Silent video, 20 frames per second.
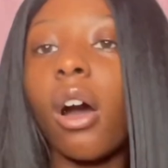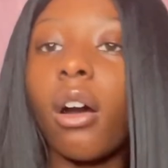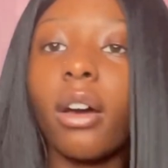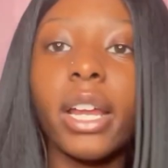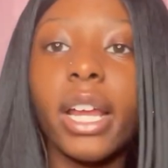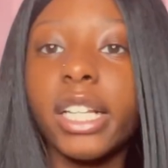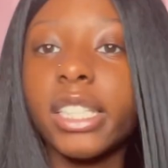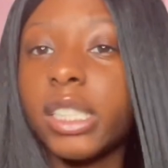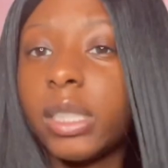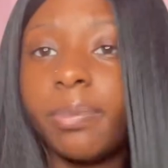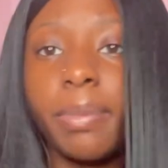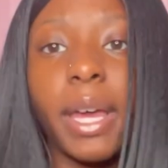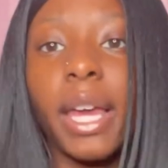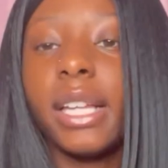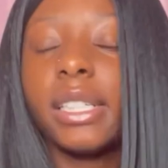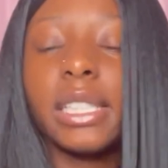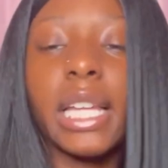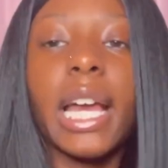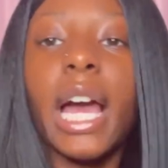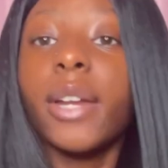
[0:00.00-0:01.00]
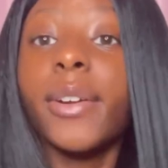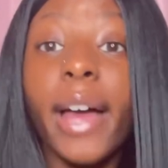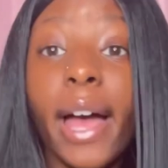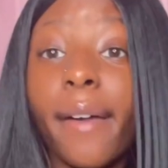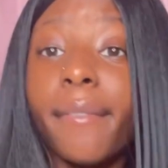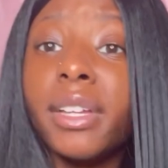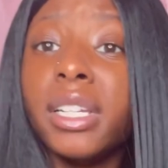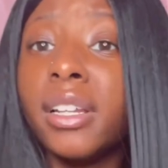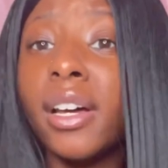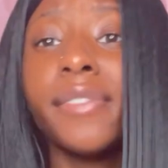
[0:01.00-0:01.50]
that space, like, I don't
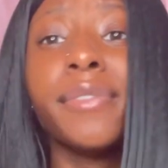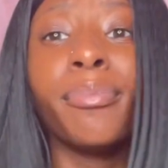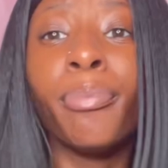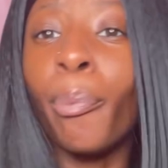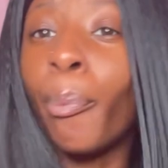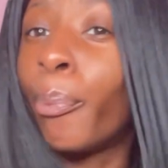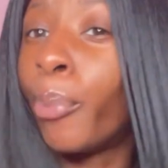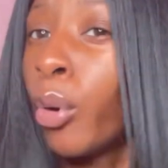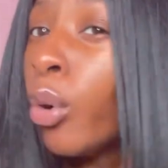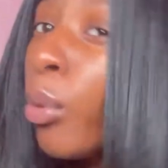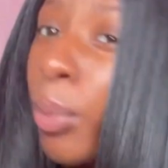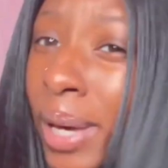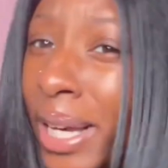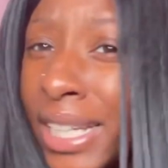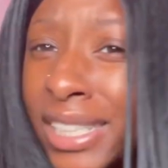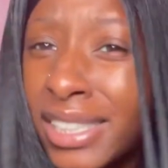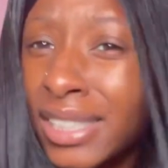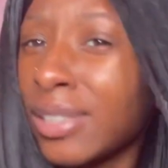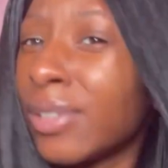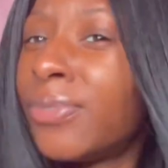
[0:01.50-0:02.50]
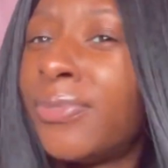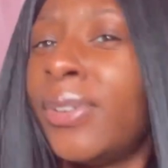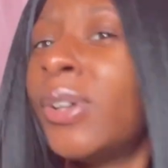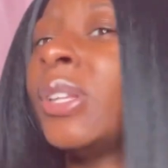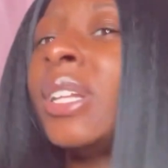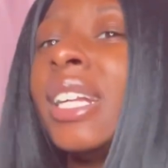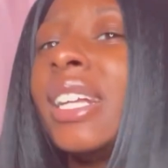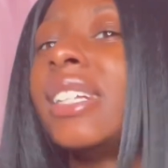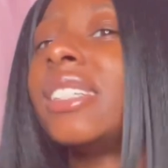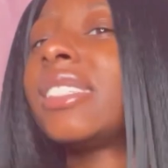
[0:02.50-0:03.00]
have enough boobies to
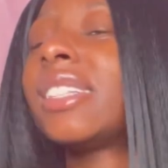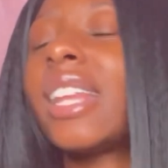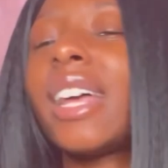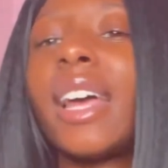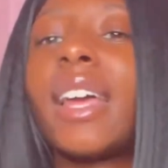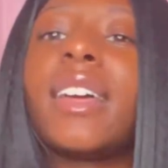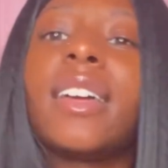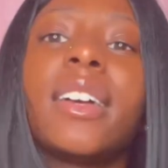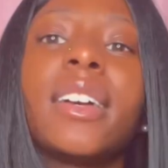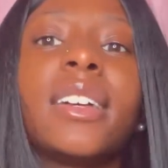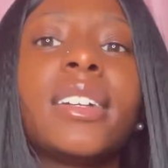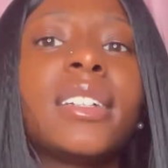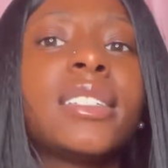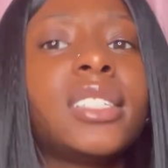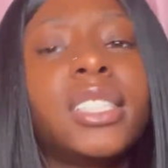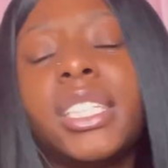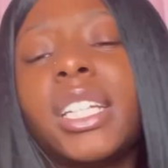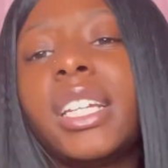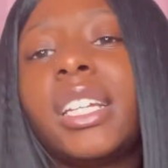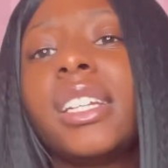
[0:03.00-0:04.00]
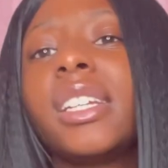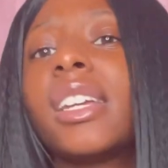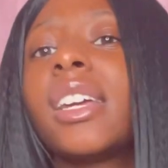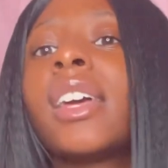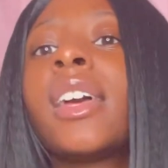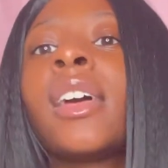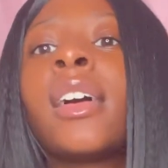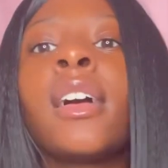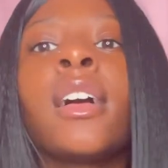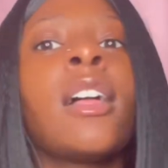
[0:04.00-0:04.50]
fill this. Like, Shein,
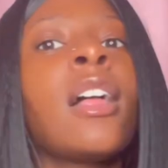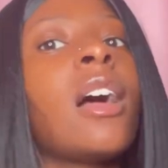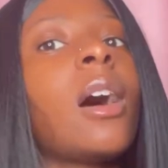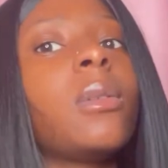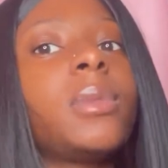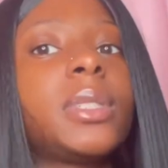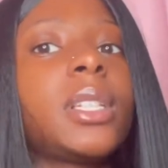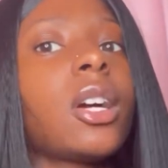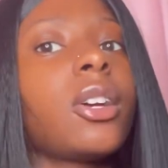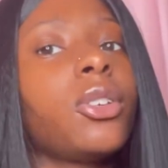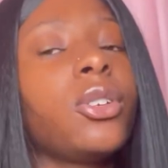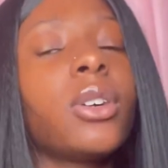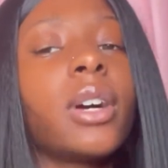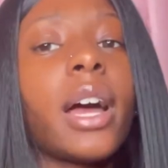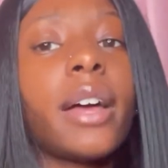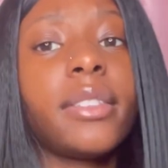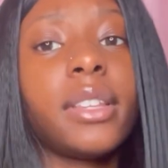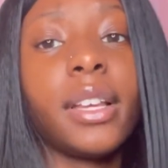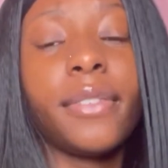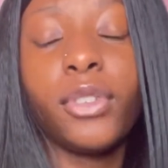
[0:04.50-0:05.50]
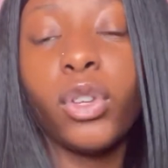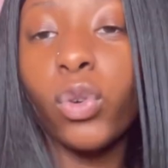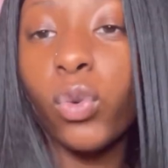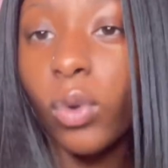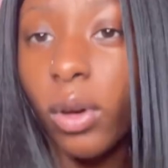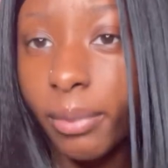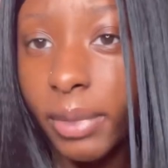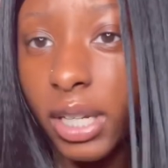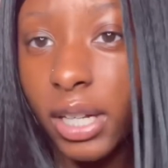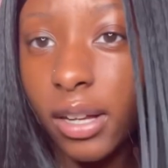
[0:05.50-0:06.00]
I'm sorry, you're gonna have to, if you
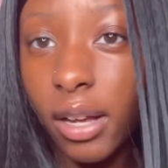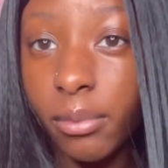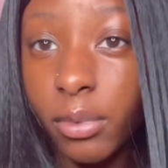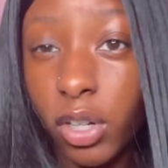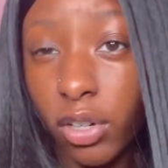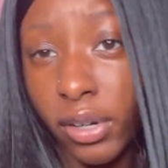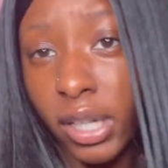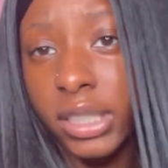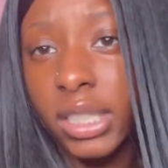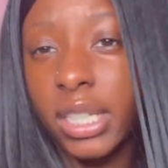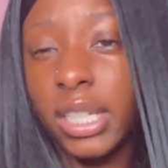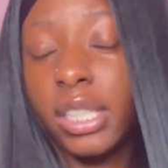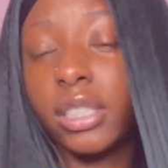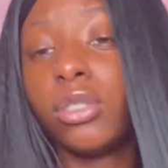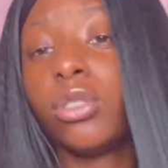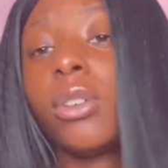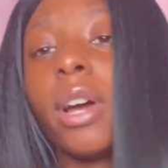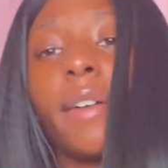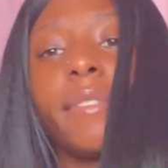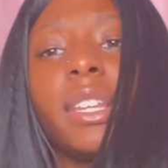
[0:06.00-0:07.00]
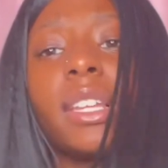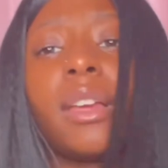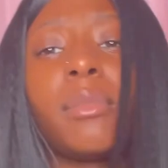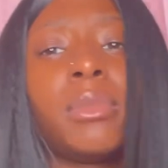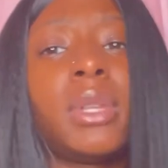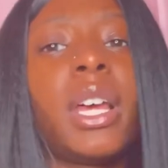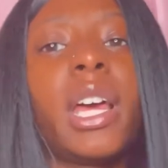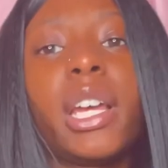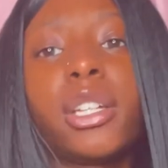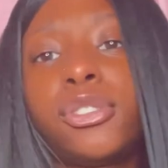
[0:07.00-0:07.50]
want me to come correcting this, you're gonna have to give
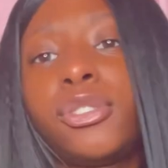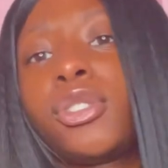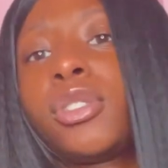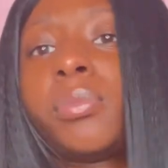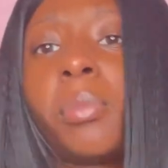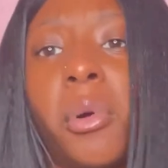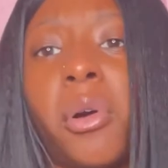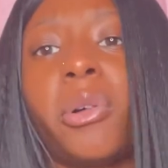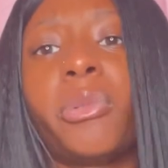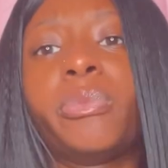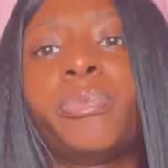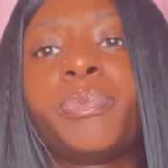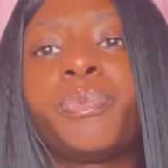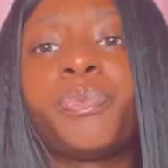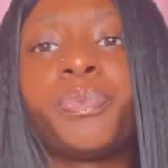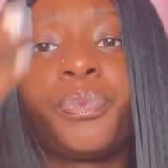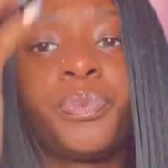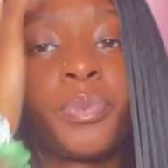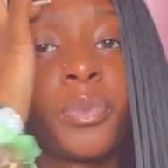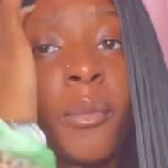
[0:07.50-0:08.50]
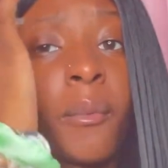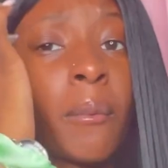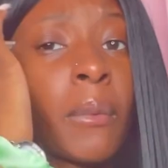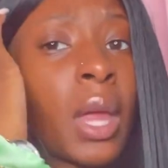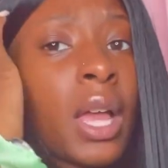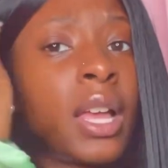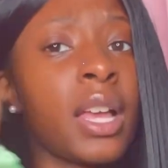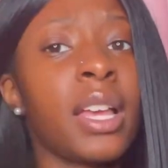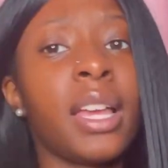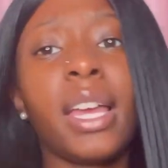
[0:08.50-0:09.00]
me an extra small,
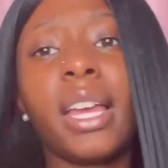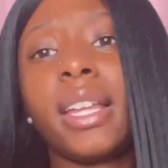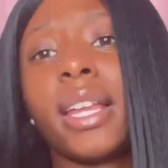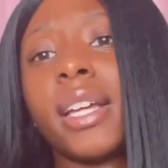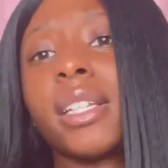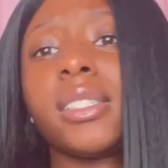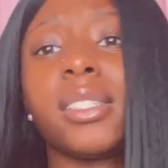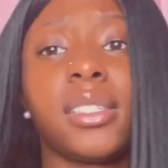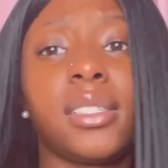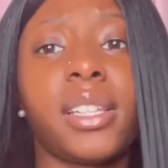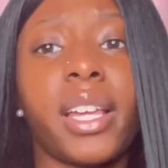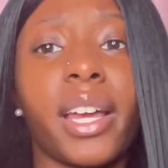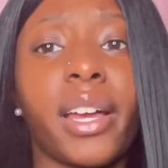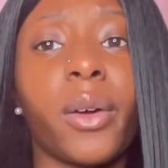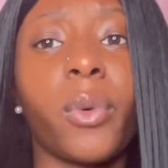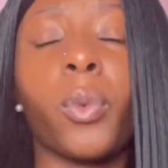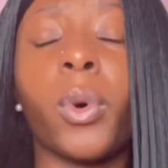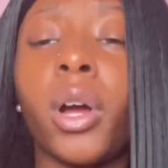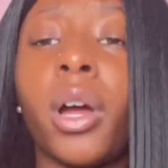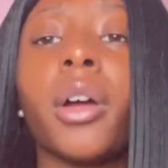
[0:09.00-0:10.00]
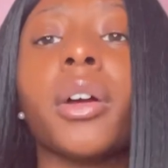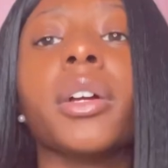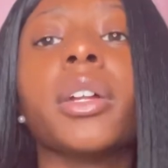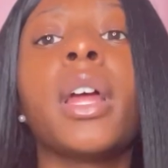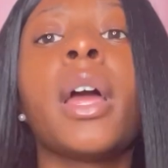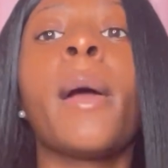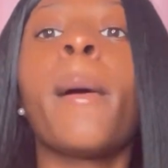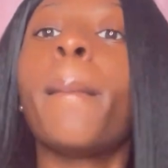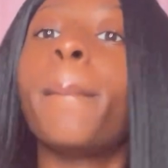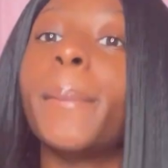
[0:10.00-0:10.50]
and that's just that word.
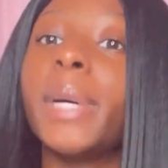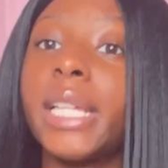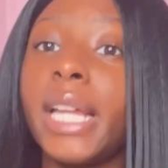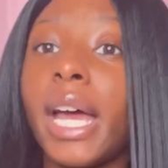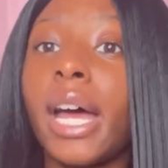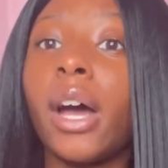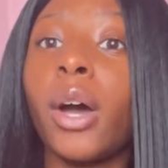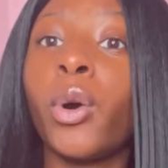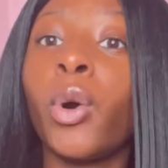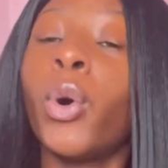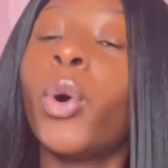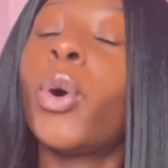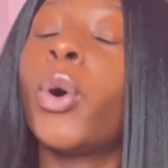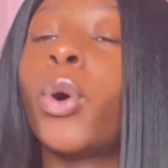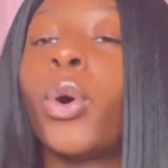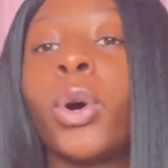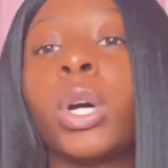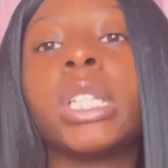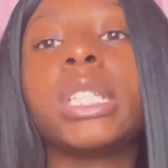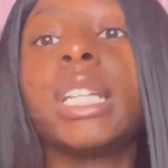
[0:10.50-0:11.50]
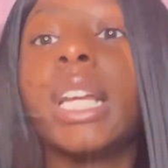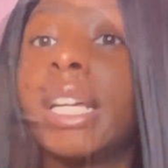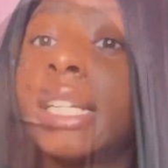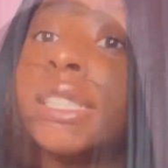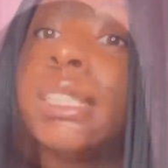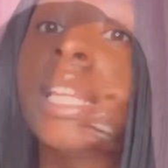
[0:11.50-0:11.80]
But now on to